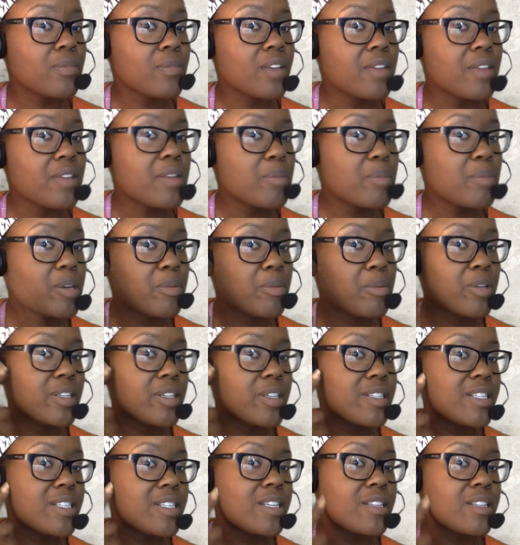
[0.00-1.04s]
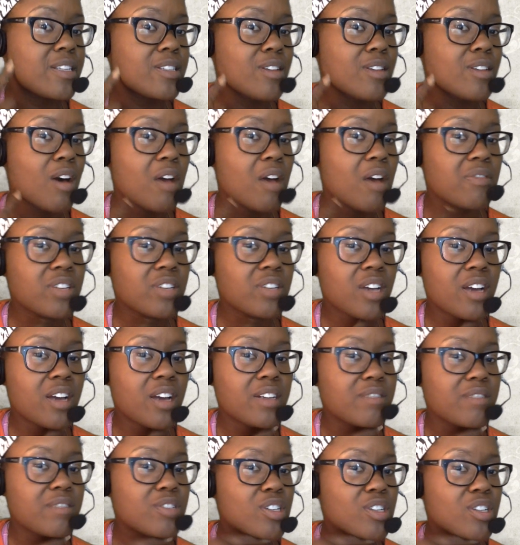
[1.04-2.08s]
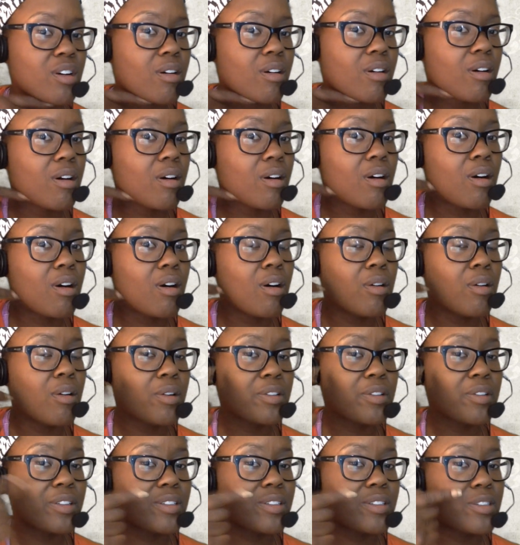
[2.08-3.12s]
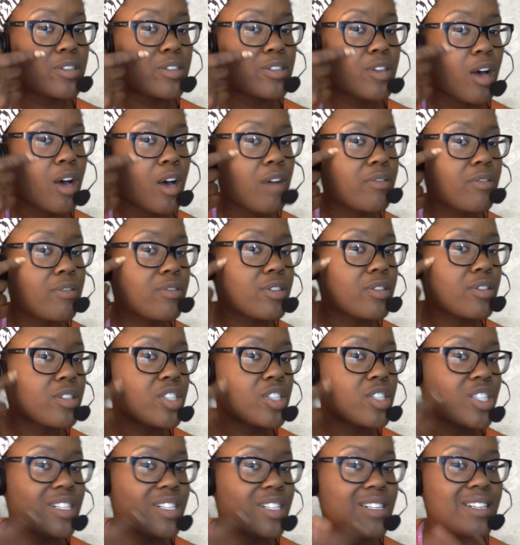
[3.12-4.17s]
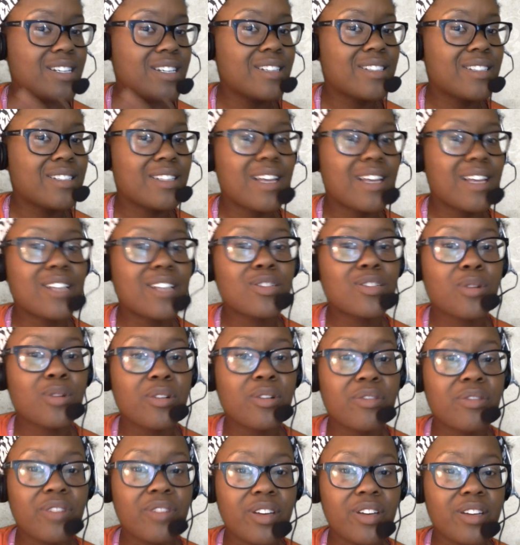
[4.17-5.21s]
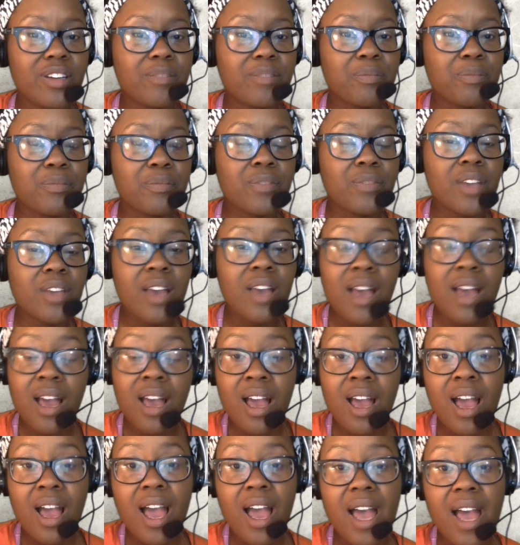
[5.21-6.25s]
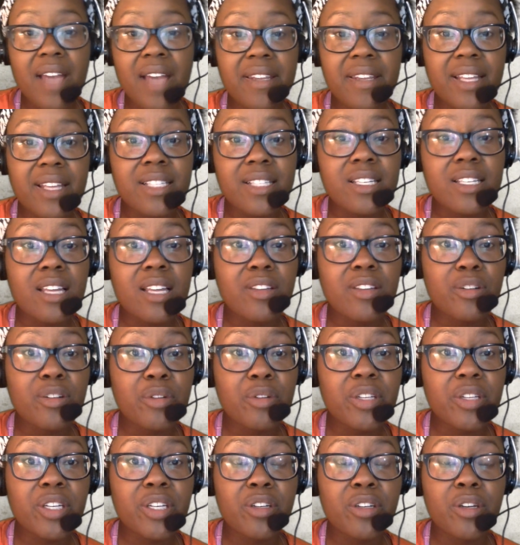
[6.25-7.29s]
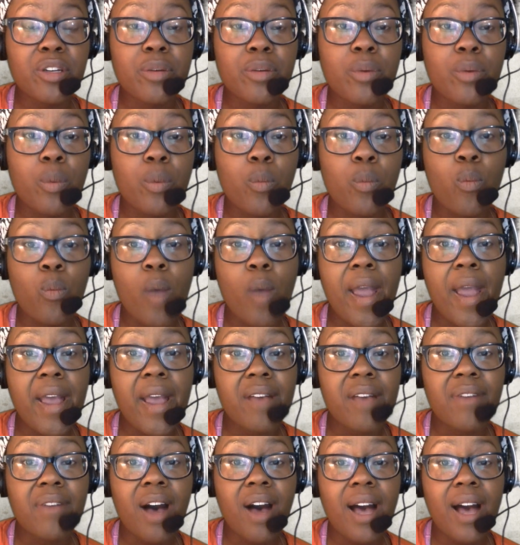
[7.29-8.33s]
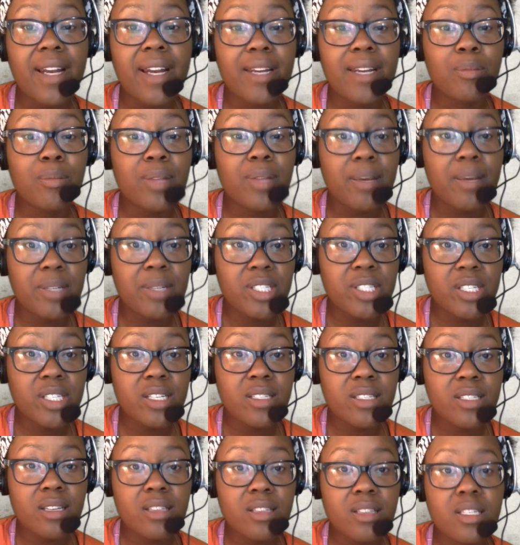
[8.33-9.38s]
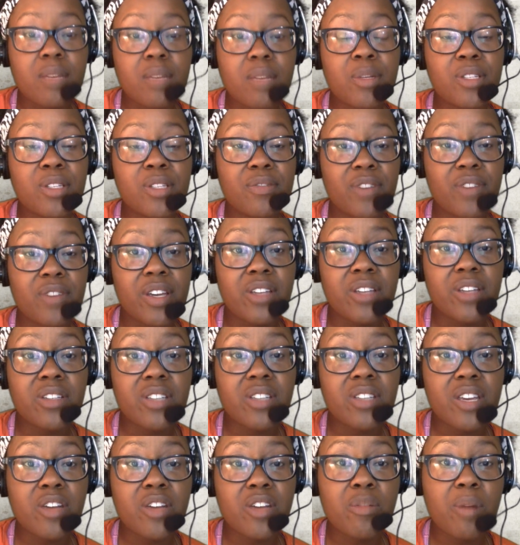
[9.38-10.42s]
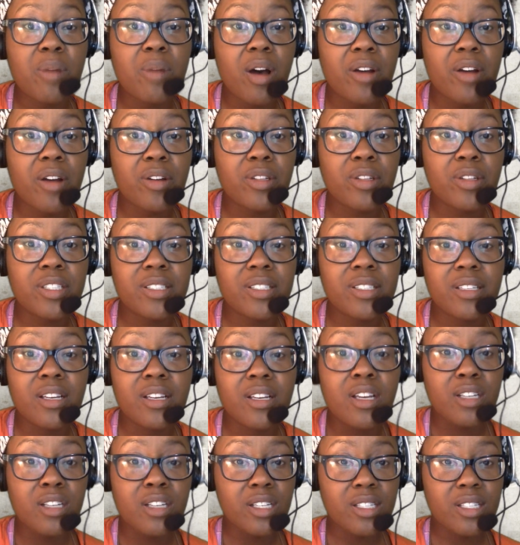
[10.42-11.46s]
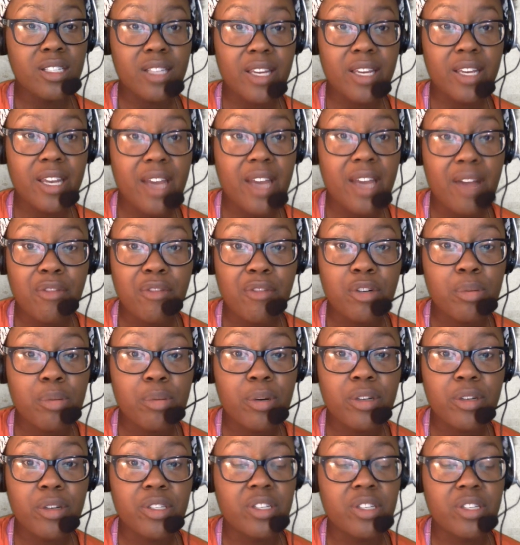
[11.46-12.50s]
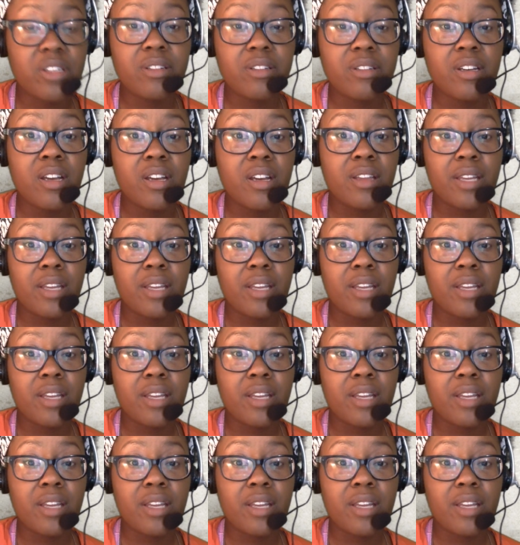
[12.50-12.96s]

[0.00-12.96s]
And then people can see a soft kind of jaw or soft cheeks and that sort of thing. And that's another really good way of hiding blemishes on someone's face. Say your model is just like an average person.